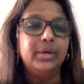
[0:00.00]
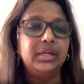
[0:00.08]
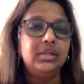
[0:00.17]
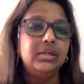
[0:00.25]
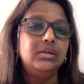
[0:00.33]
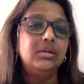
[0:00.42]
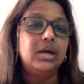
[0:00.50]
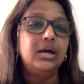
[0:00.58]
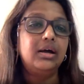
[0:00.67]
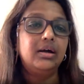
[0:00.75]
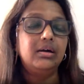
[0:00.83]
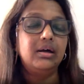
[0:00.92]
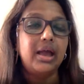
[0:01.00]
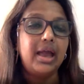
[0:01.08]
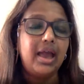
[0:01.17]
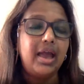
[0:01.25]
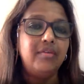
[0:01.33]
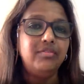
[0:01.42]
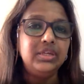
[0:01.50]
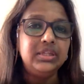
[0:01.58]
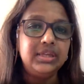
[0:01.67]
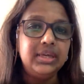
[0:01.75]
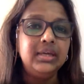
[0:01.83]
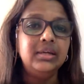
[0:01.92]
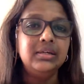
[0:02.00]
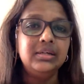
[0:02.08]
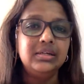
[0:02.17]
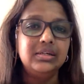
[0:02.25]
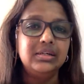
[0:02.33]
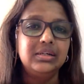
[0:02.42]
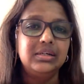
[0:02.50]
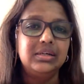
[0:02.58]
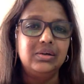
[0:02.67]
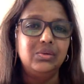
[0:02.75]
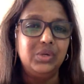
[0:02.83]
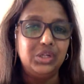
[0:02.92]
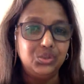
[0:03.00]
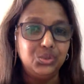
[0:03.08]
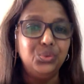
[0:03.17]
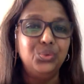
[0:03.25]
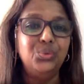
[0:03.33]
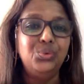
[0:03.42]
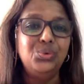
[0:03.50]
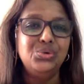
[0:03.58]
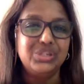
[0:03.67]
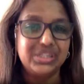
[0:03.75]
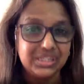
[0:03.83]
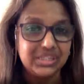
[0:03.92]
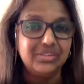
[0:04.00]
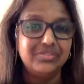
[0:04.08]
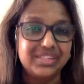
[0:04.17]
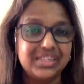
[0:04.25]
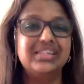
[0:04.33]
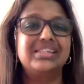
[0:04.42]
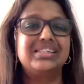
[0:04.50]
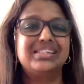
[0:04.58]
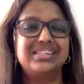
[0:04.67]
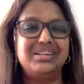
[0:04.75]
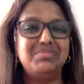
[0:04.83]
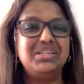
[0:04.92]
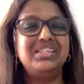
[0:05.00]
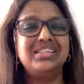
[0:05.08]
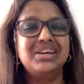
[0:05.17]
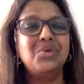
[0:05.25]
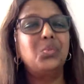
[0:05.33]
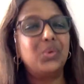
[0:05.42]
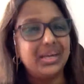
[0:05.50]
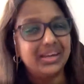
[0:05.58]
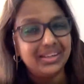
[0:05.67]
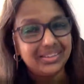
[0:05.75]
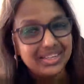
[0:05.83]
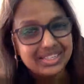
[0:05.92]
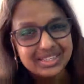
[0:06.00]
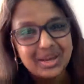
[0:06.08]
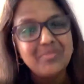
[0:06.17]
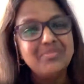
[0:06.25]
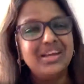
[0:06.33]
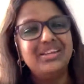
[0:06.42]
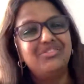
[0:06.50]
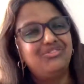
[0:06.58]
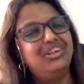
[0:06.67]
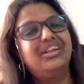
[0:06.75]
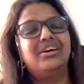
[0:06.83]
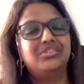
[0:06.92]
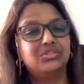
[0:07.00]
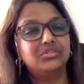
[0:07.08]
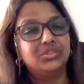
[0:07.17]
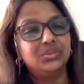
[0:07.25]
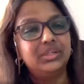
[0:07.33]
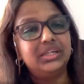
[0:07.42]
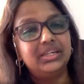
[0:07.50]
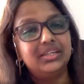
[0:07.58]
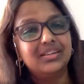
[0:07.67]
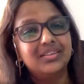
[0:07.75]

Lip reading: But everything we do serves us. That means we're getting some benefit out of doing it.